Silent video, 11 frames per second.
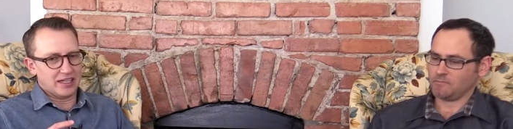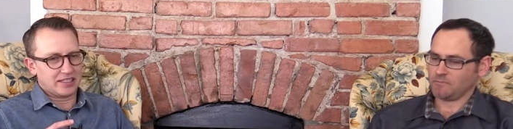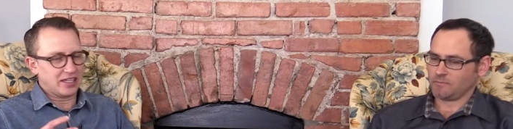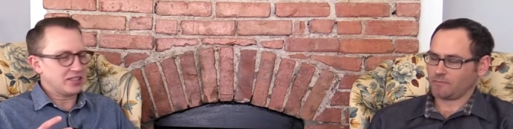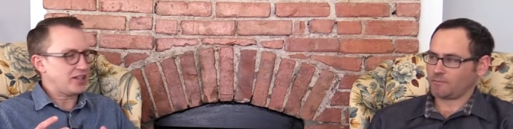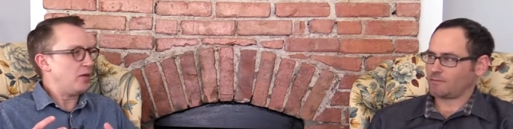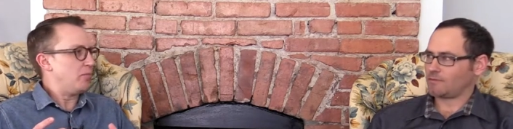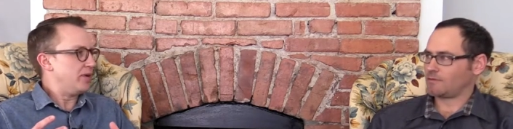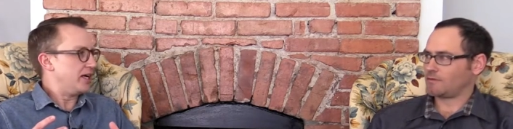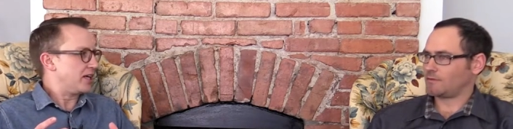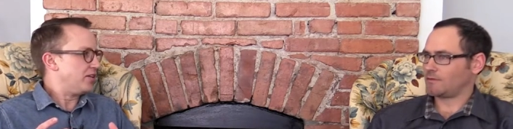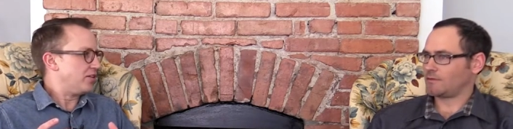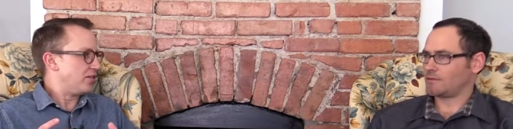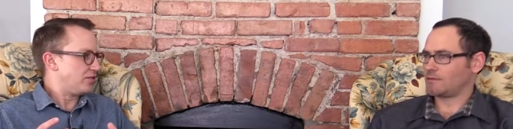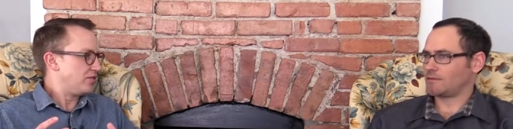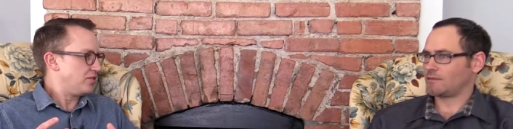Speaker 1: Tell us how big your
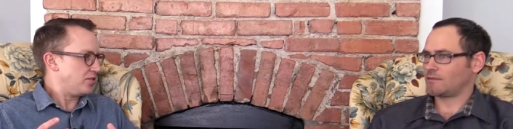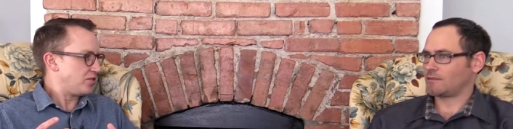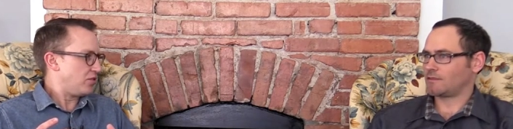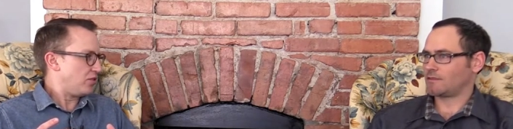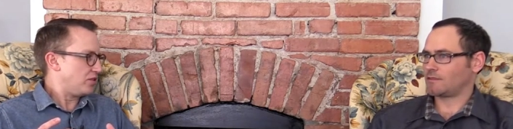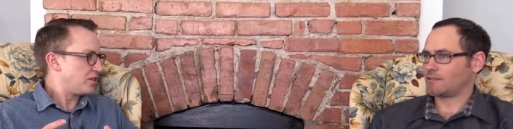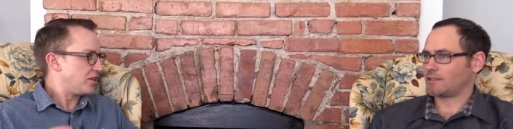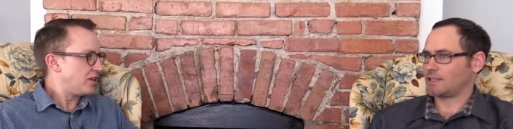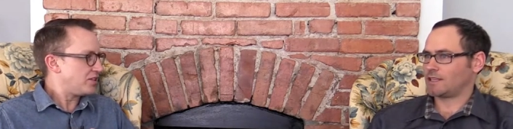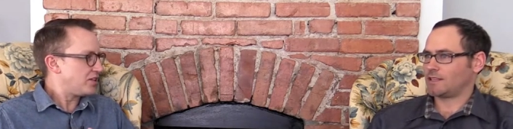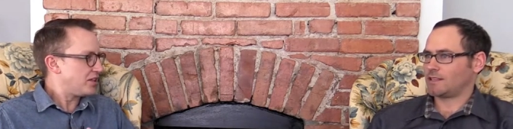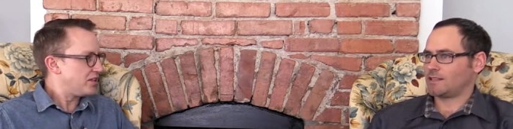solar installation